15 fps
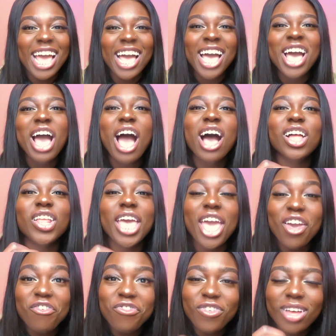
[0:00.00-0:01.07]

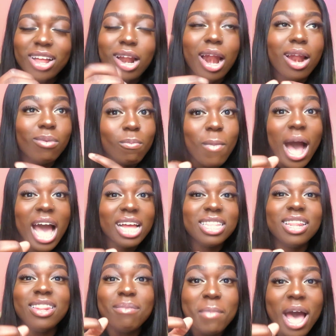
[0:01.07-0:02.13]
If
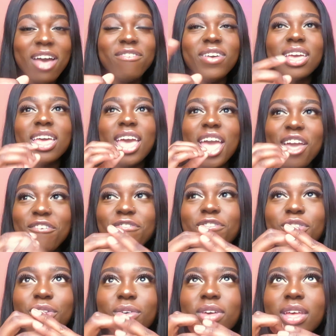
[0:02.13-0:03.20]
my thing, if
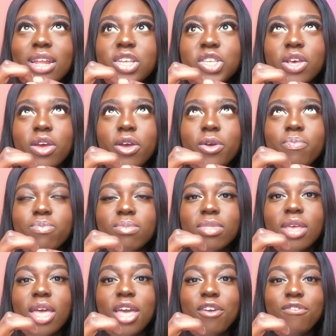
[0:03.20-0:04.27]

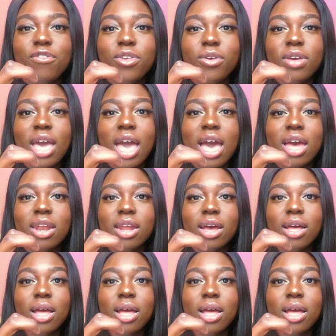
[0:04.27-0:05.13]
you can